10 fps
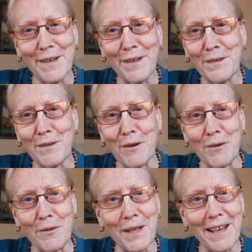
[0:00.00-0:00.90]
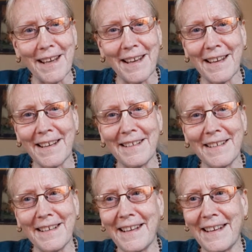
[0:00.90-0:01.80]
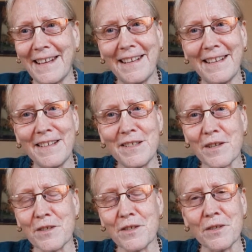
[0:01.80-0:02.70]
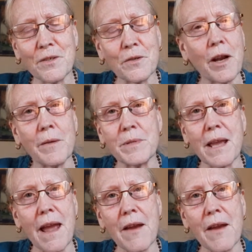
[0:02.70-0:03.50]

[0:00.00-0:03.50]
you know, and he just describes